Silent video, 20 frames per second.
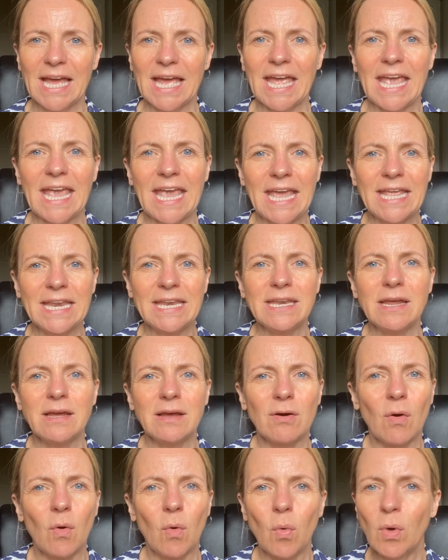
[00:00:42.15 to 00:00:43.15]
In
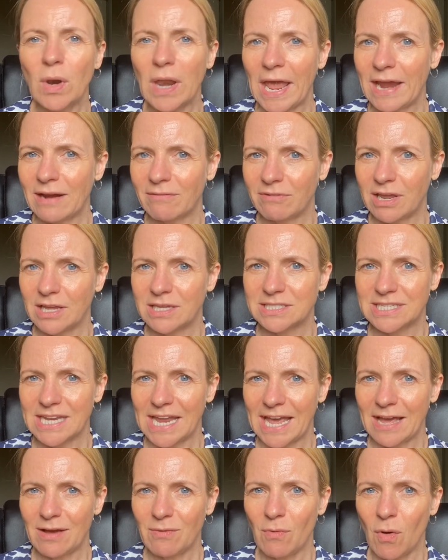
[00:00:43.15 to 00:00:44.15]
all areas
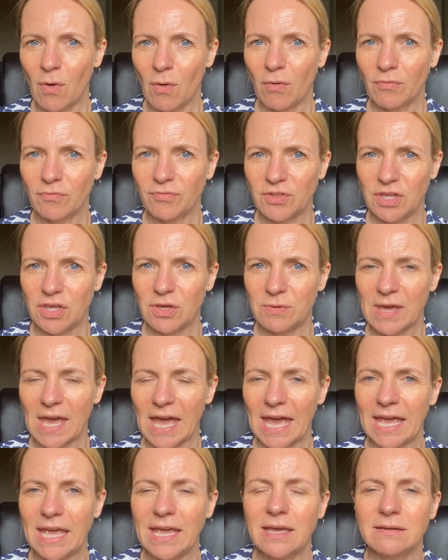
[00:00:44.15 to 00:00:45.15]
now of the
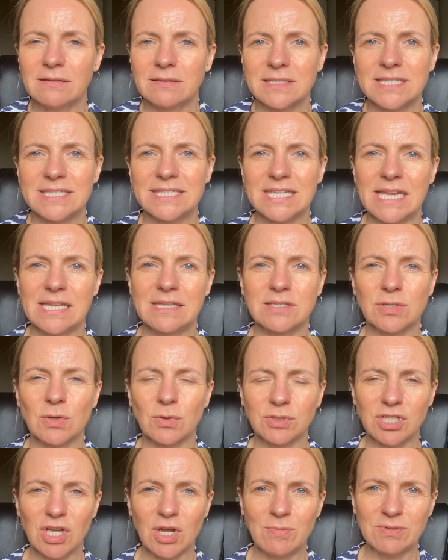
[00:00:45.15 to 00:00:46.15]
UK, since
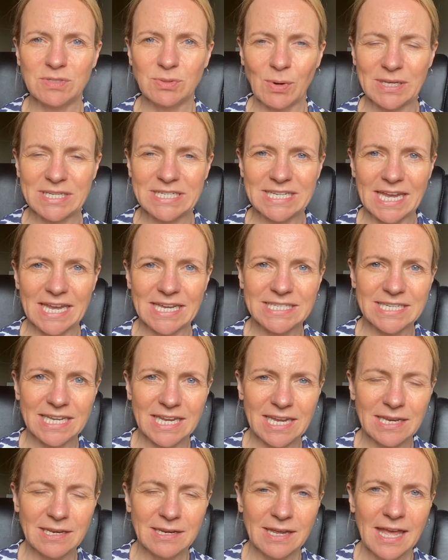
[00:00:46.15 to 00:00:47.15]
October
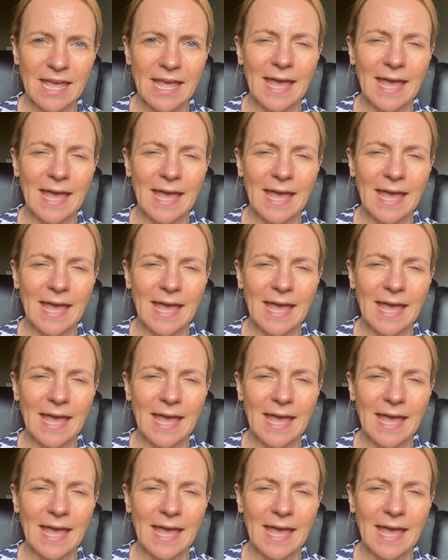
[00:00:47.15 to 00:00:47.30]
2018,